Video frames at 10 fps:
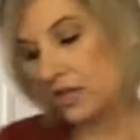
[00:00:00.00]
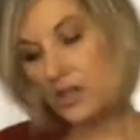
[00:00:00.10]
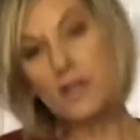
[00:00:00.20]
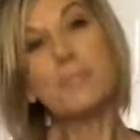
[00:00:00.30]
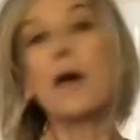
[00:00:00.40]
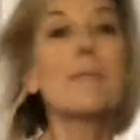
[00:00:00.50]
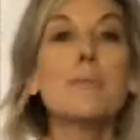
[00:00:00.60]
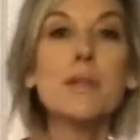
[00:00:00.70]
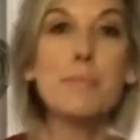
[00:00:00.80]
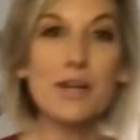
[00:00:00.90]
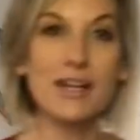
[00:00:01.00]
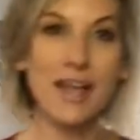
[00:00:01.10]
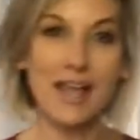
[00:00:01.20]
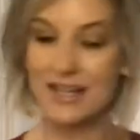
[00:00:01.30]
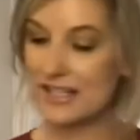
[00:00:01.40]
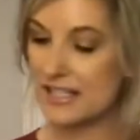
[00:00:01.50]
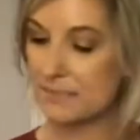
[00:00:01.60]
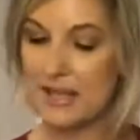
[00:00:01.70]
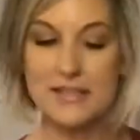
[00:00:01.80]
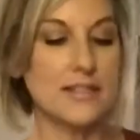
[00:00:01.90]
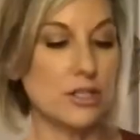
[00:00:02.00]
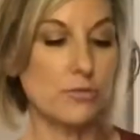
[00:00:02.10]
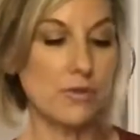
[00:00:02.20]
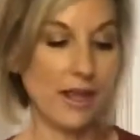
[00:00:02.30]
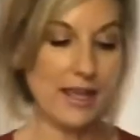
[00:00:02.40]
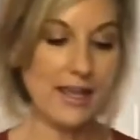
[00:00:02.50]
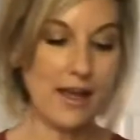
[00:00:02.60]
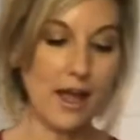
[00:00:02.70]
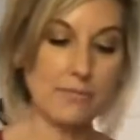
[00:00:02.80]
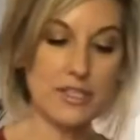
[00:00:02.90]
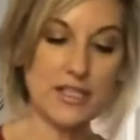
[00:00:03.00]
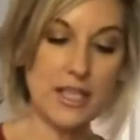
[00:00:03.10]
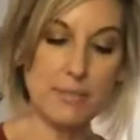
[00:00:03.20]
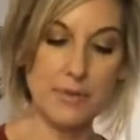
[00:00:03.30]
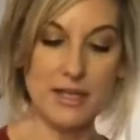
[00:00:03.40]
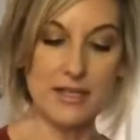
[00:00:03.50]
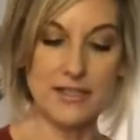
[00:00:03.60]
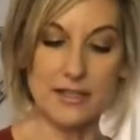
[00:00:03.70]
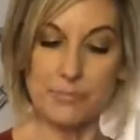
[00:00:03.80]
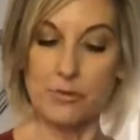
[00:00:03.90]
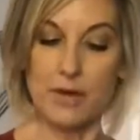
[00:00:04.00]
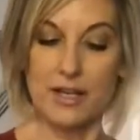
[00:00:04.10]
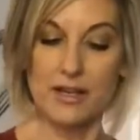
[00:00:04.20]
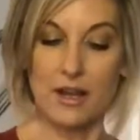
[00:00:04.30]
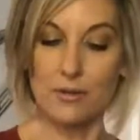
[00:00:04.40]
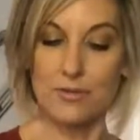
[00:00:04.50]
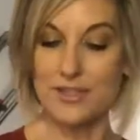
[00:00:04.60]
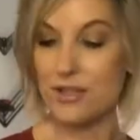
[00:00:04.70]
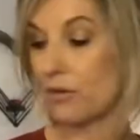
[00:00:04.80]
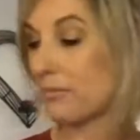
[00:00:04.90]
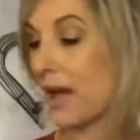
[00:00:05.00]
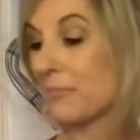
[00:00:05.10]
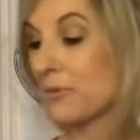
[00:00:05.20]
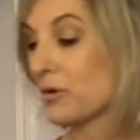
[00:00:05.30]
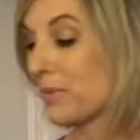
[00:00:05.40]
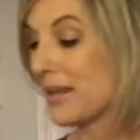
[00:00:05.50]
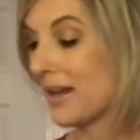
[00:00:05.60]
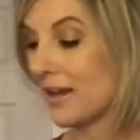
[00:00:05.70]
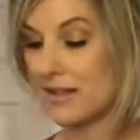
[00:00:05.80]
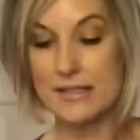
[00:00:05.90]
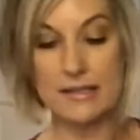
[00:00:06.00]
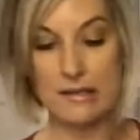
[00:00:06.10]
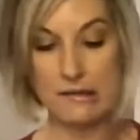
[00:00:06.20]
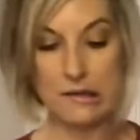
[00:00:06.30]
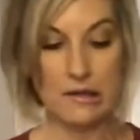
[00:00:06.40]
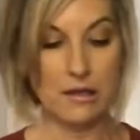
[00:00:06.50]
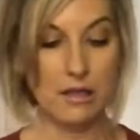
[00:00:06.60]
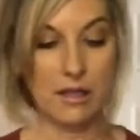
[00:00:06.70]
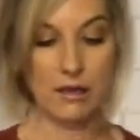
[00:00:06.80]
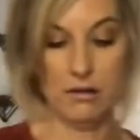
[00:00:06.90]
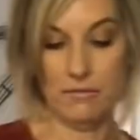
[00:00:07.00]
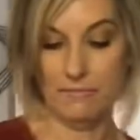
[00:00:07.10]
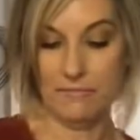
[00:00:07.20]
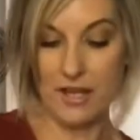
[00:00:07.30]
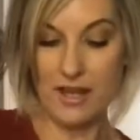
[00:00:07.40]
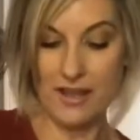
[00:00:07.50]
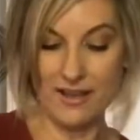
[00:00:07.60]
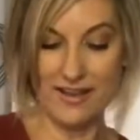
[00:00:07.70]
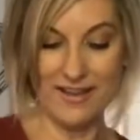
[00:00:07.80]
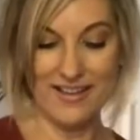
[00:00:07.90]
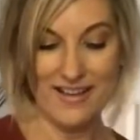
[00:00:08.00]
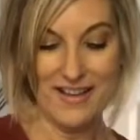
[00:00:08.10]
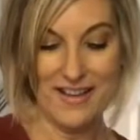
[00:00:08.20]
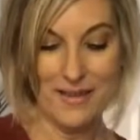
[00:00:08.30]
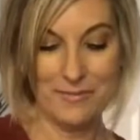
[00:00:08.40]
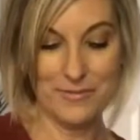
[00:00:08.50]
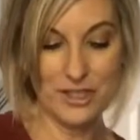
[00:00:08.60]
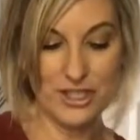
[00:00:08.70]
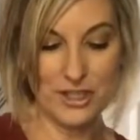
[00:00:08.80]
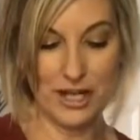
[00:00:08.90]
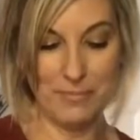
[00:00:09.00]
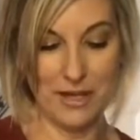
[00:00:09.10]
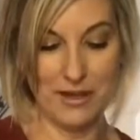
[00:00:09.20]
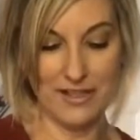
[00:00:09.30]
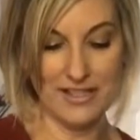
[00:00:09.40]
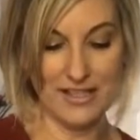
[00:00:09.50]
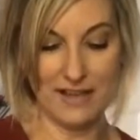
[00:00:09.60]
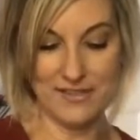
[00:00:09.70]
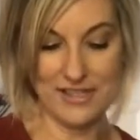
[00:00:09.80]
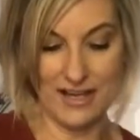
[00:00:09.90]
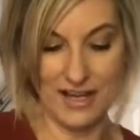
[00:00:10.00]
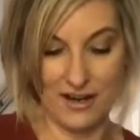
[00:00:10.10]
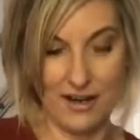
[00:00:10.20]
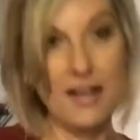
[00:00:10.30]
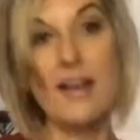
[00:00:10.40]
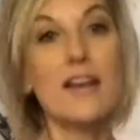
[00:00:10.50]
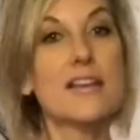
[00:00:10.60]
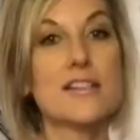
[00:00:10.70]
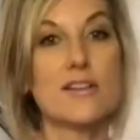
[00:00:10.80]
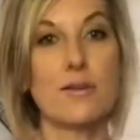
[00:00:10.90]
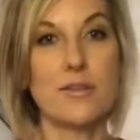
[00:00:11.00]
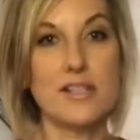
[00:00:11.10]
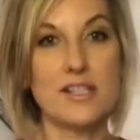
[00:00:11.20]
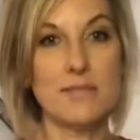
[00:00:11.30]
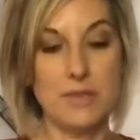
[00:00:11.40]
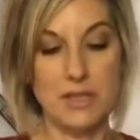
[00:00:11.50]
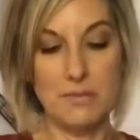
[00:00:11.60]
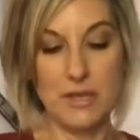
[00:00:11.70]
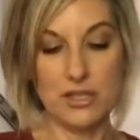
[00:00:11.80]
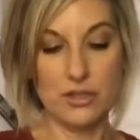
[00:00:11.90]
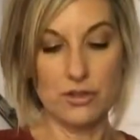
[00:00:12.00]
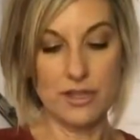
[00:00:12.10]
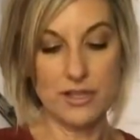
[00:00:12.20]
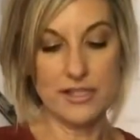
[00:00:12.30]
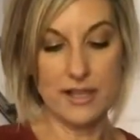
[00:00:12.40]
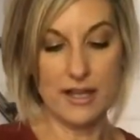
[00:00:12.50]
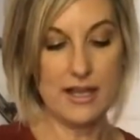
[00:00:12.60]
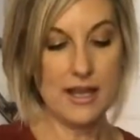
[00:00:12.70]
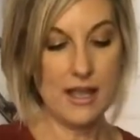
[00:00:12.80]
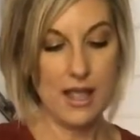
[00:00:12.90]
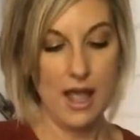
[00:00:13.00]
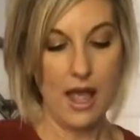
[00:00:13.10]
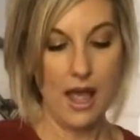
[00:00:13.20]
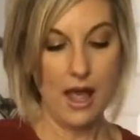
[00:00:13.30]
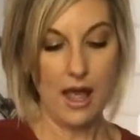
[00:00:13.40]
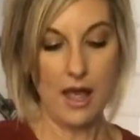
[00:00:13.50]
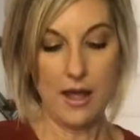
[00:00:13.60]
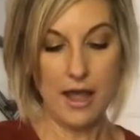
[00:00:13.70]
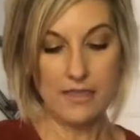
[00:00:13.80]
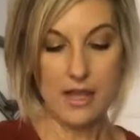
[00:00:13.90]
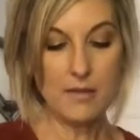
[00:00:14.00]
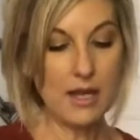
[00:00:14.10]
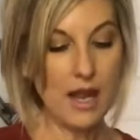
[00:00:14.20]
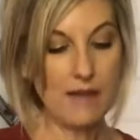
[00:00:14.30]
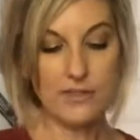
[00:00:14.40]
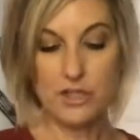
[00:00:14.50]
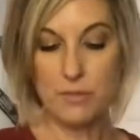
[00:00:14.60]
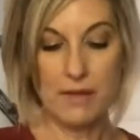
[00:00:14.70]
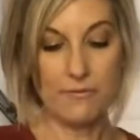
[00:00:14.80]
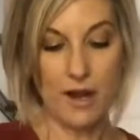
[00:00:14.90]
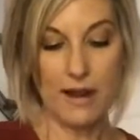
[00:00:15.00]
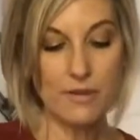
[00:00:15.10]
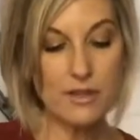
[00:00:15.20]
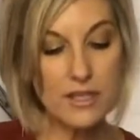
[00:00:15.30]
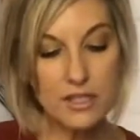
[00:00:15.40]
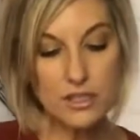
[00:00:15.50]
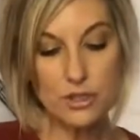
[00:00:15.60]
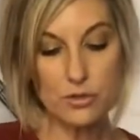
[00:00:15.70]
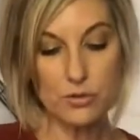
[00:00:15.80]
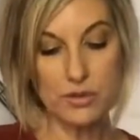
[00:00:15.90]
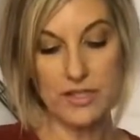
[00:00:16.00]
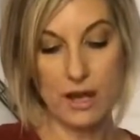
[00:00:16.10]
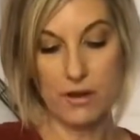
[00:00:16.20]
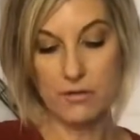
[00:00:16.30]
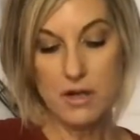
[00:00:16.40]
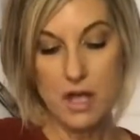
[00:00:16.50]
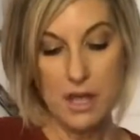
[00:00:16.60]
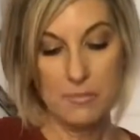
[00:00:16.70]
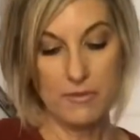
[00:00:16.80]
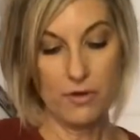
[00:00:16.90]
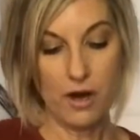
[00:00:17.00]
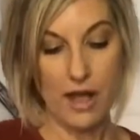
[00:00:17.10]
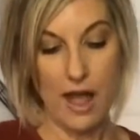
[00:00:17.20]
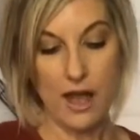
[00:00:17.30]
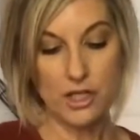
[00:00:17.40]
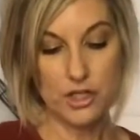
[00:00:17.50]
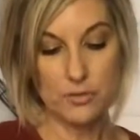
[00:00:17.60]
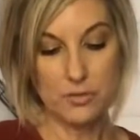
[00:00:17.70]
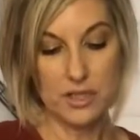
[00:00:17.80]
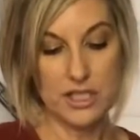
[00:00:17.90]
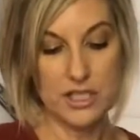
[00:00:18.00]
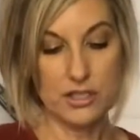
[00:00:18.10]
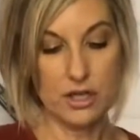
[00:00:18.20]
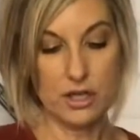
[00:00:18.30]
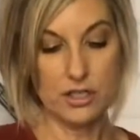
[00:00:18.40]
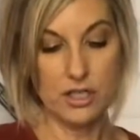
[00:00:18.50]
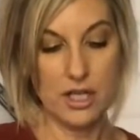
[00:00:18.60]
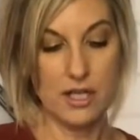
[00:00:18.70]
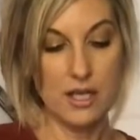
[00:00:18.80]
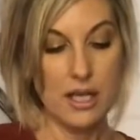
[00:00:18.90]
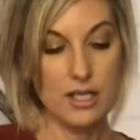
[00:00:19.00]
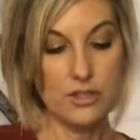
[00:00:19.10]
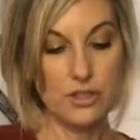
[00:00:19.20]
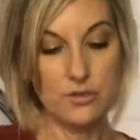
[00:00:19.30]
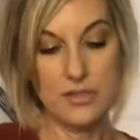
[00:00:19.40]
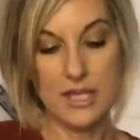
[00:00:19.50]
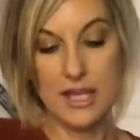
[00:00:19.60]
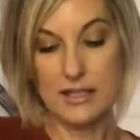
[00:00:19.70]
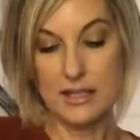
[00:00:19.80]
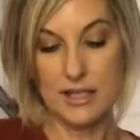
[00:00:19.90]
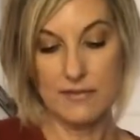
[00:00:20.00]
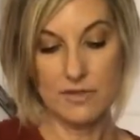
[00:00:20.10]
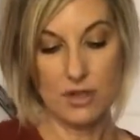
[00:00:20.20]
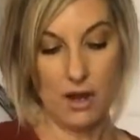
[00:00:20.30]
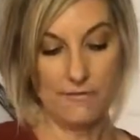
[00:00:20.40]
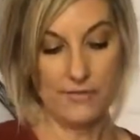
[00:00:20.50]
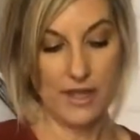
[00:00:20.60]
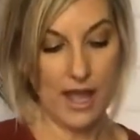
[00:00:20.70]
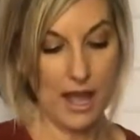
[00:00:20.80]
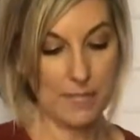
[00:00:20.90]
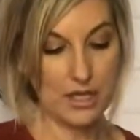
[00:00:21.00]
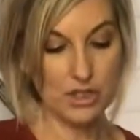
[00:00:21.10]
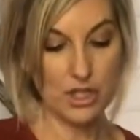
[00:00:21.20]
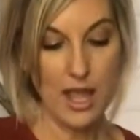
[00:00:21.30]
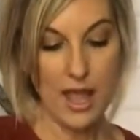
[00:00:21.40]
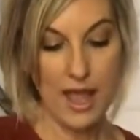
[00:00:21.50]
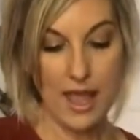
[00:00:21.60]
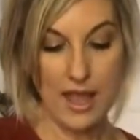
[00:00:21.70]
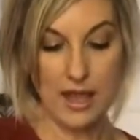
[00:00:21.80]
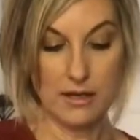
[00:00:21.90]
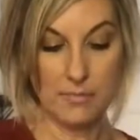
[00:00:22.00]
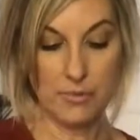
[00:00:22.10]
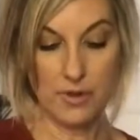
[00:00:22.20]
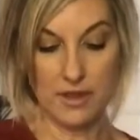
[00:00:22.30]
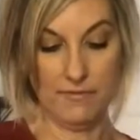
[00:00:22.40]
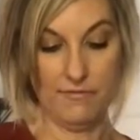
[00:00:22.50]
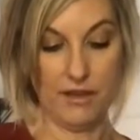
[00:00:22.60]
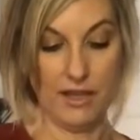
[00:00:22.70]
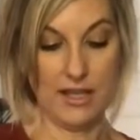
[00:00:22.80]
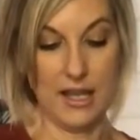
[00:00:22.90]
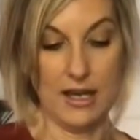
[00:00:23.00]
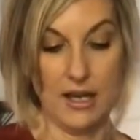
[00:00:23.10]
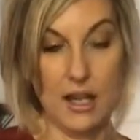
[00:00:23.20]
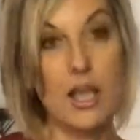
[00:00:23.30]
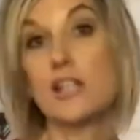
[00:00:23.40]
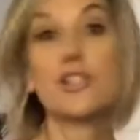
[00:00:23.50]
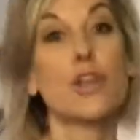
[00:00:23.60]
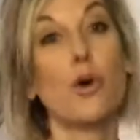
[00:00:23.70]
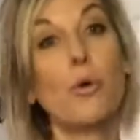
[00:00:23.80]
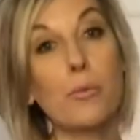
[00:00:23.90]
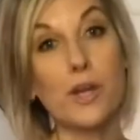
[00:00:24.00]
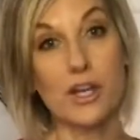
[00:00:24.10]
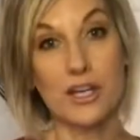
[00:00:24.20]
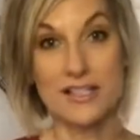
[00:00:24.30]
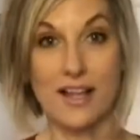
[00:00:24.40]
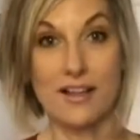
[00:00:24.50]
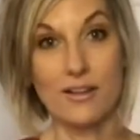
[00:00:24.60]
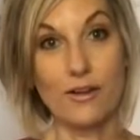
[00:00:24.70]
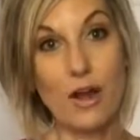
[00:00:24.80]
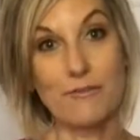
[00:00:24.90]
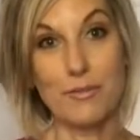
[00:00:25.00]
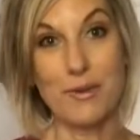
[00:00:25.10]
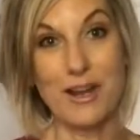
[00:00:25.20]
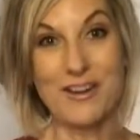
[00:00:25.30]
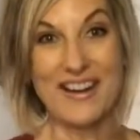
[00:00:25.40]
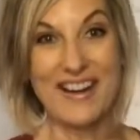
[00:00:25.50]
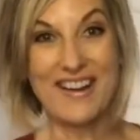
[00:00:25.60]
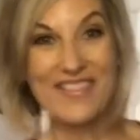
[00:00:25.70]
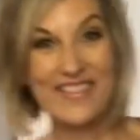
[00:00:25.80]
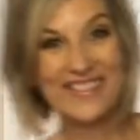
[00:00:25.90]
You could probably put in any spice that you'd like. I'm just keeping it simple right now with salt and pepper because I'm just trying to be on the safe side here. So this is what the mixture looks like. I think I'm gonna have to wait for everything to cool down before I actually start to take the leaves off the cabbage and put the filling in. So we are gonna take a little coffee break right now.